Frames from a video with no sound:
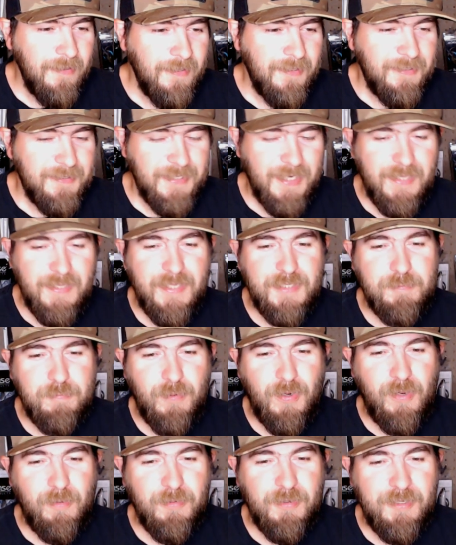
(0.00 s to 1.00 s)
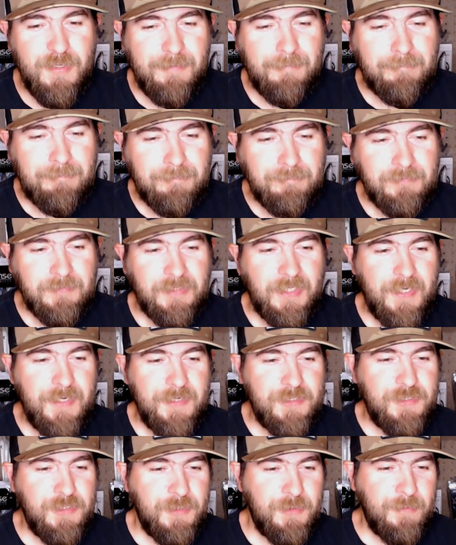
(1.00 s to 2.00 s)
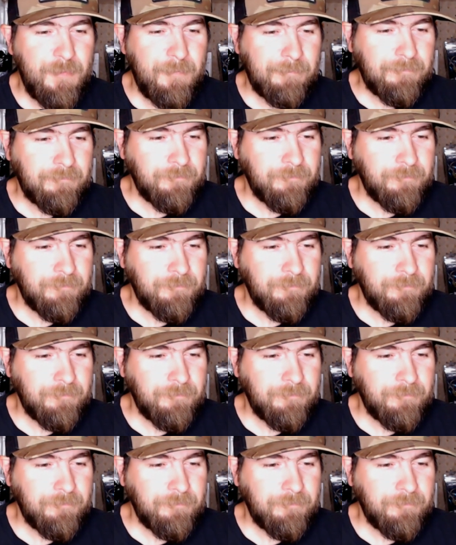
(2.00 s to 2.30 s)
Dan, that's probably an issue.